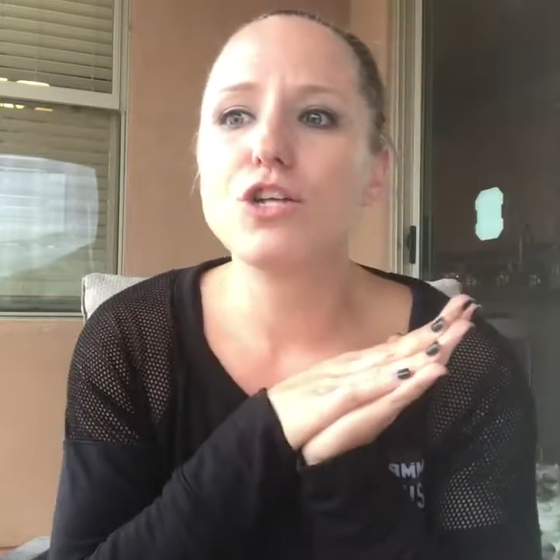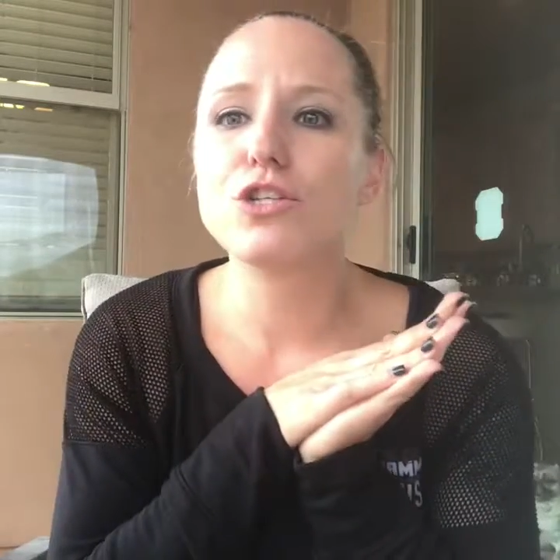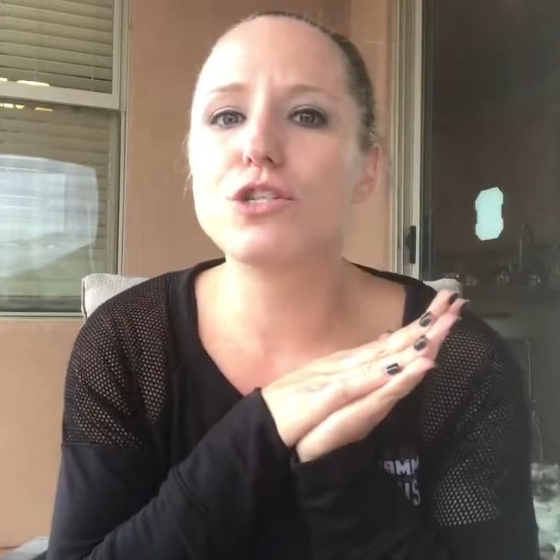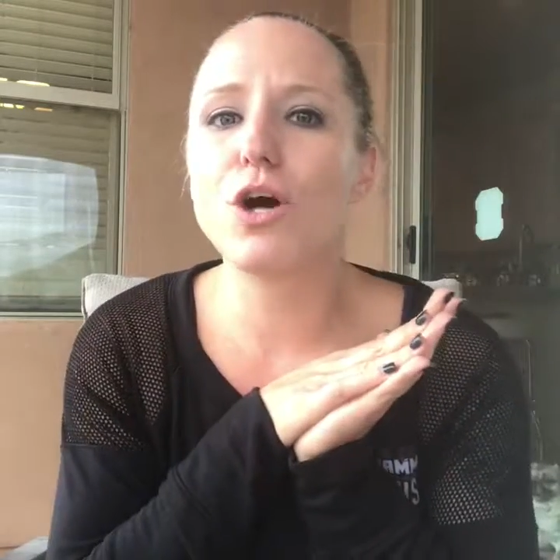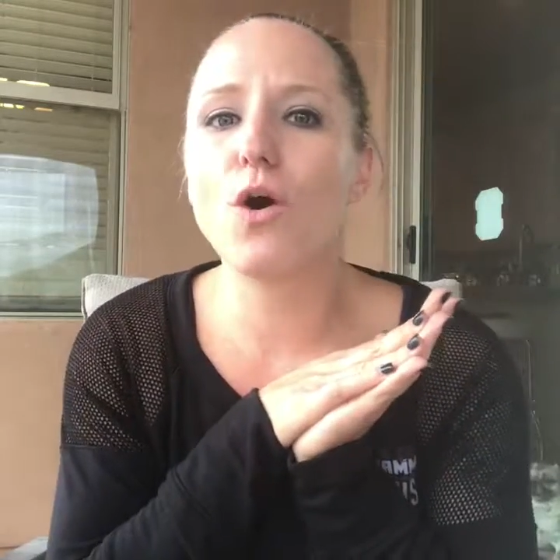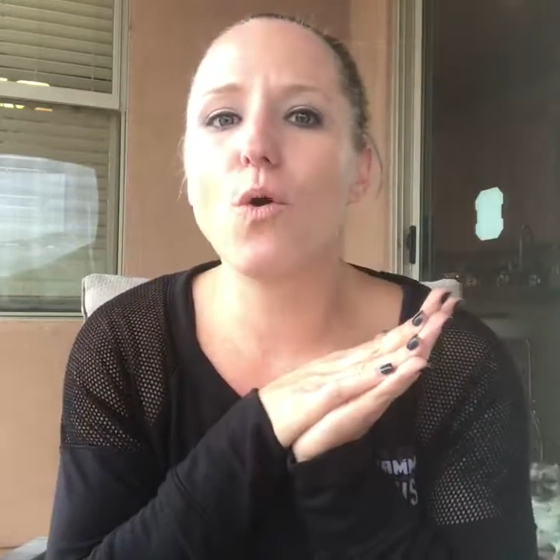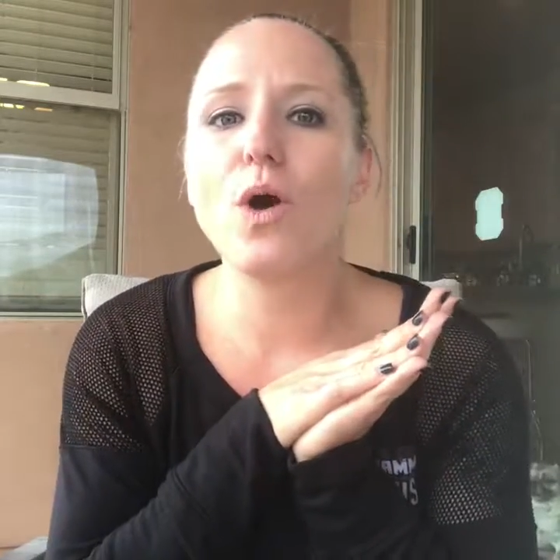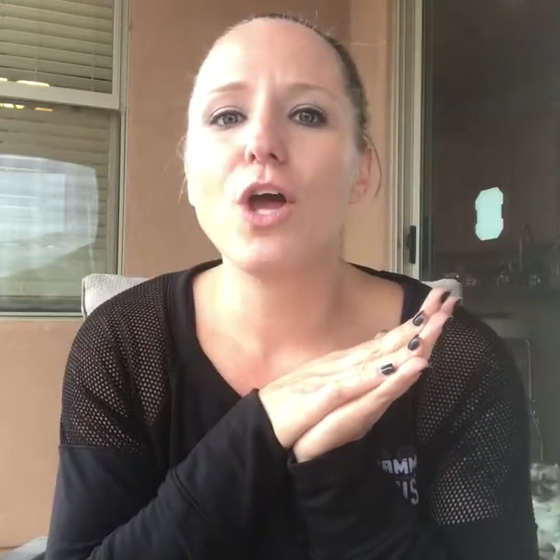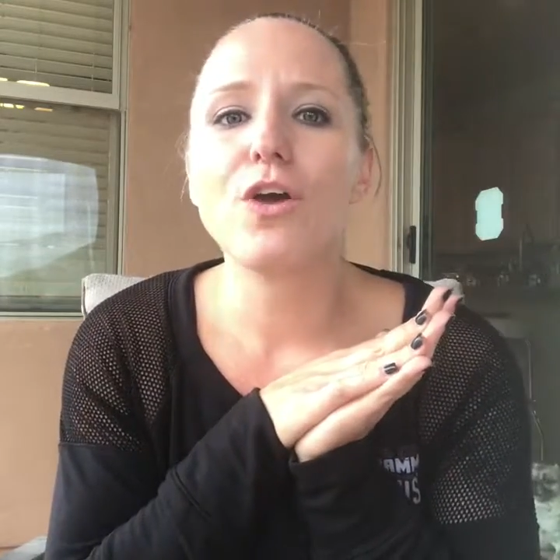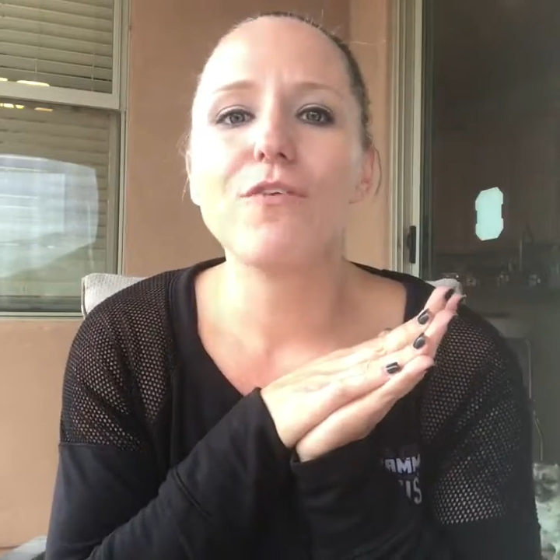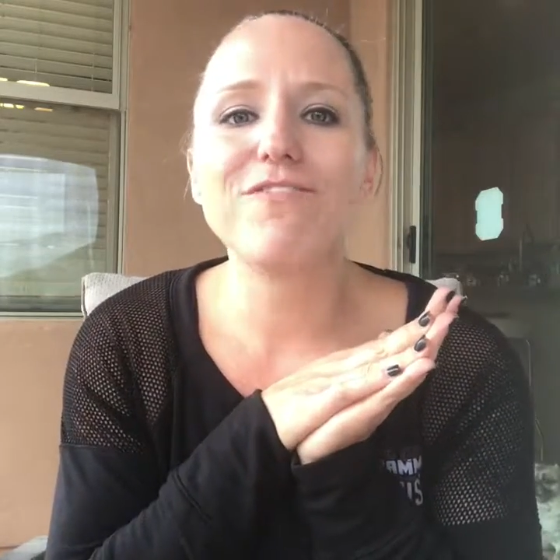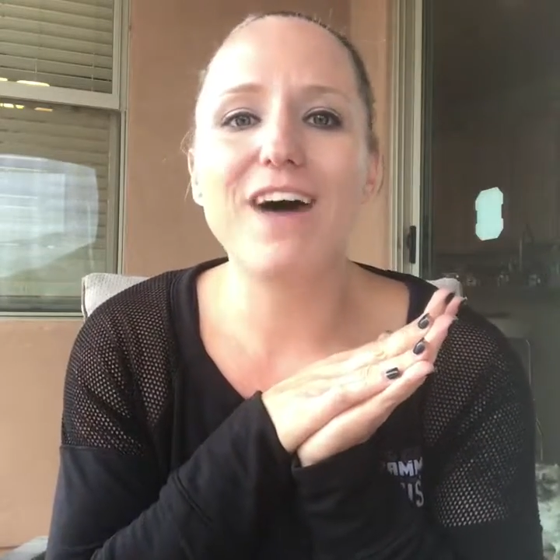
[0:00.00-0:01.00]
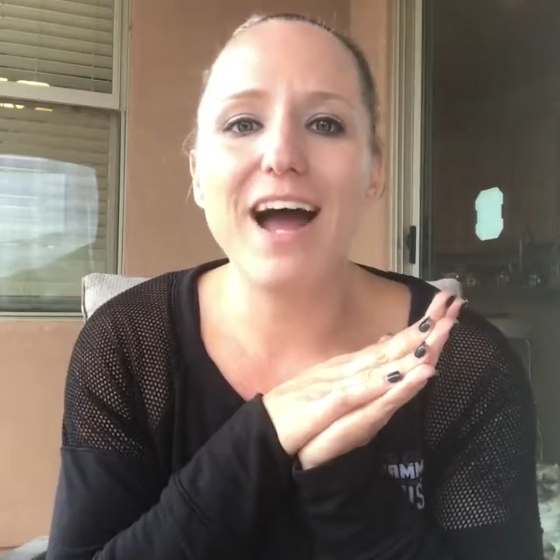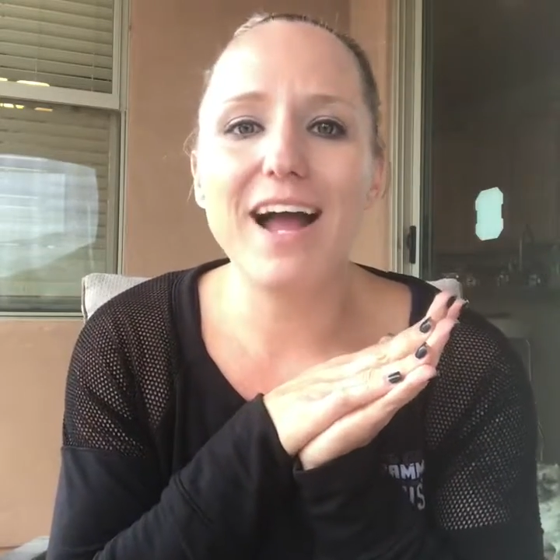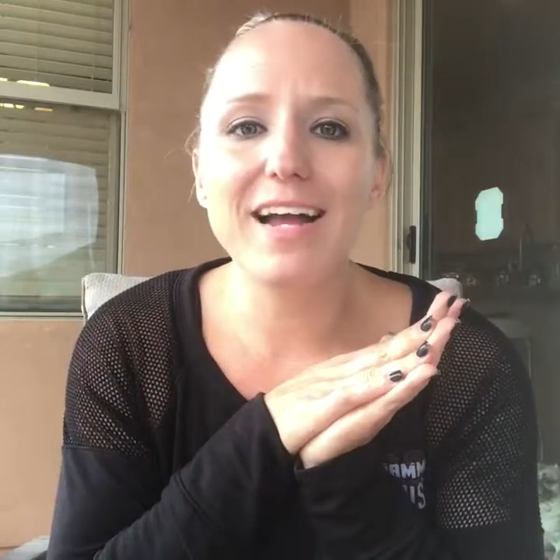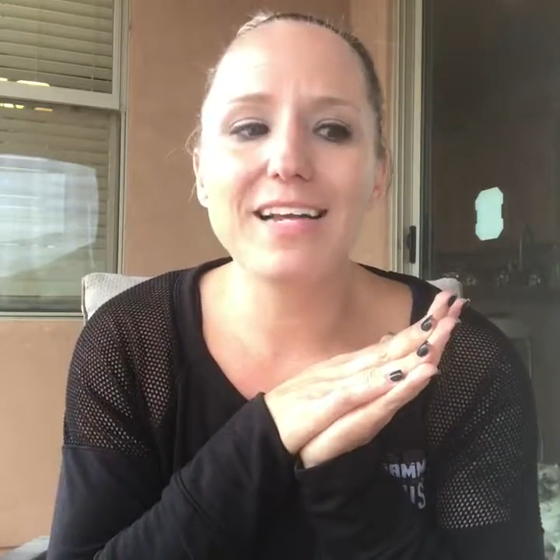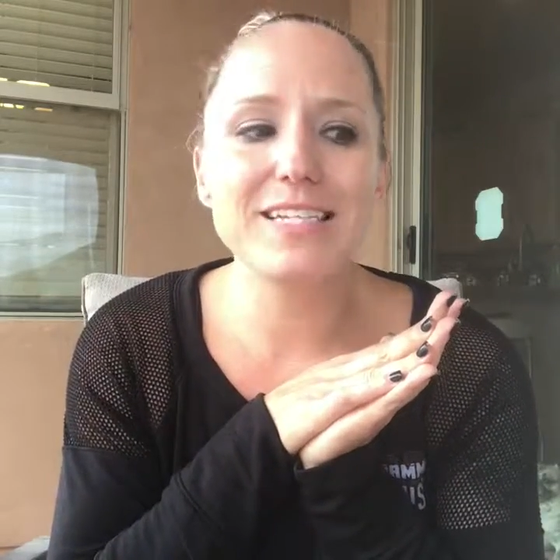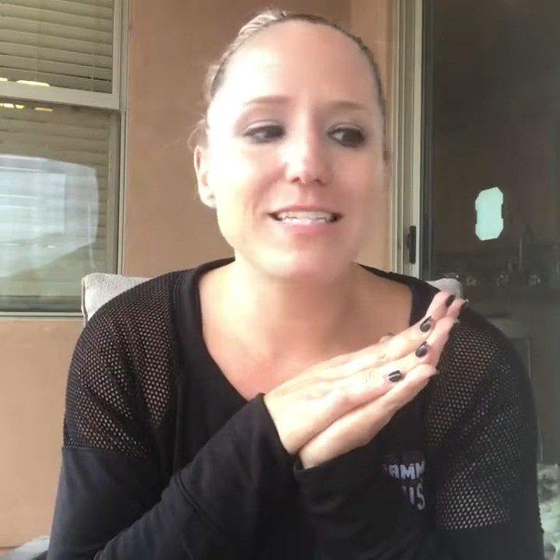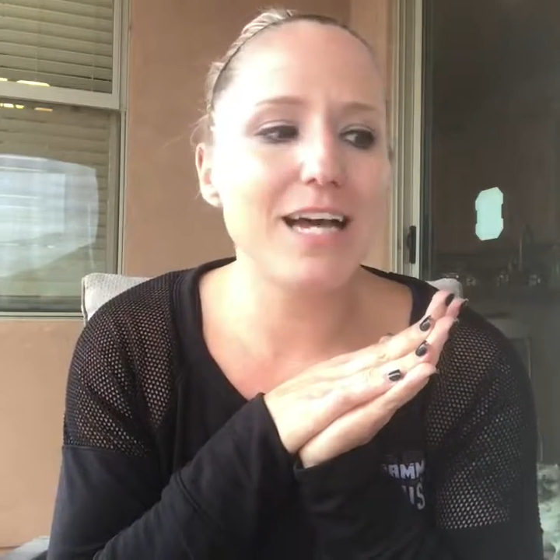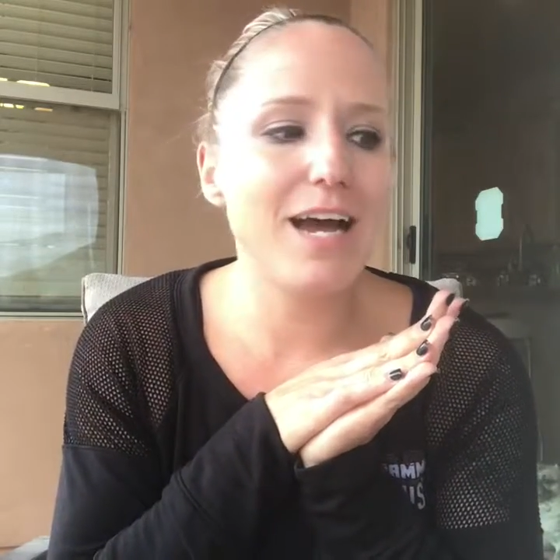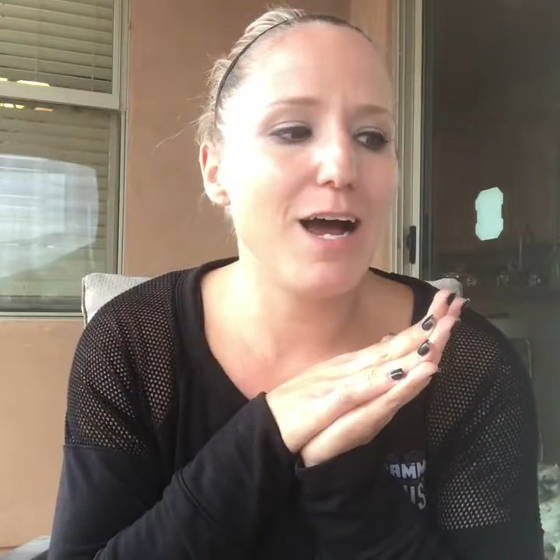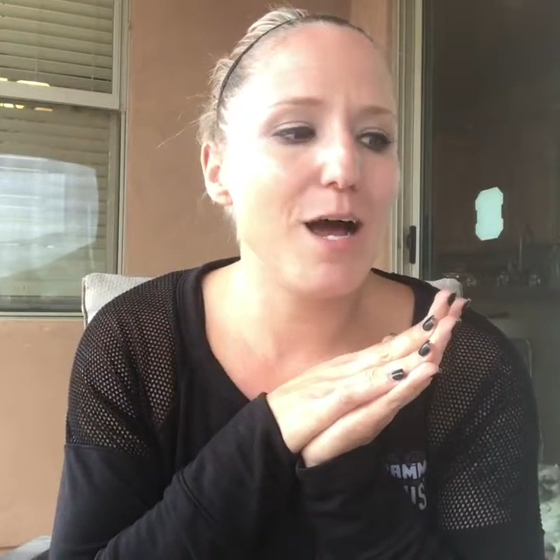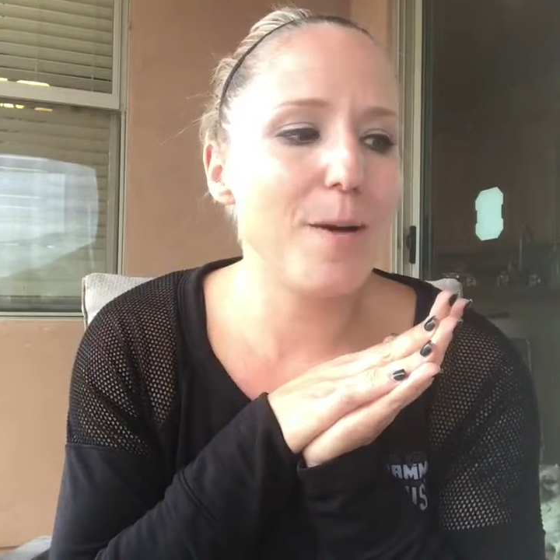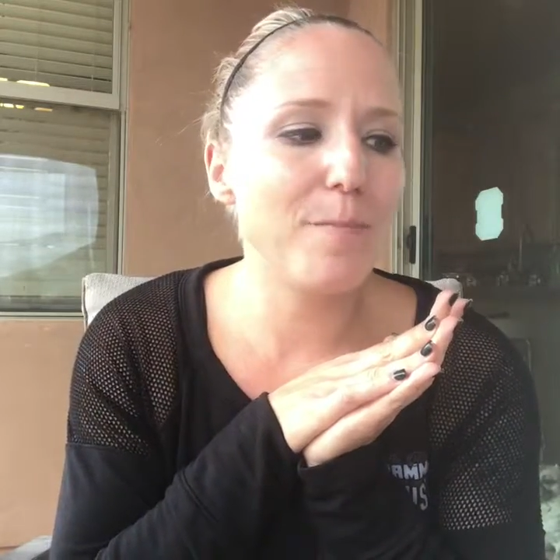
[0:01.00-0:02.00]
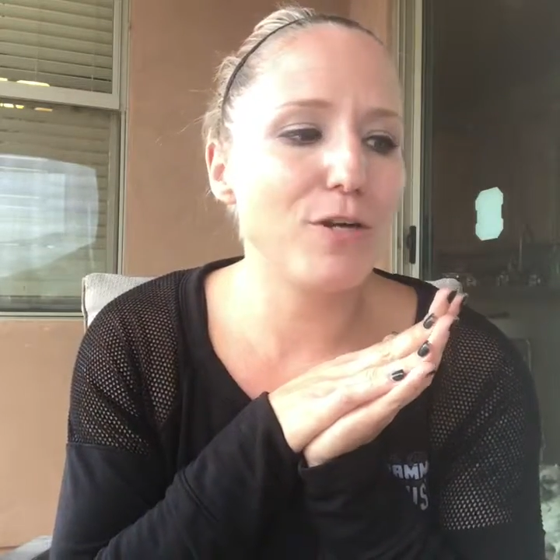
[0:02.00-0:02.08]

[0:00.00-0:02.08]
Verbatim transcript: So, find um,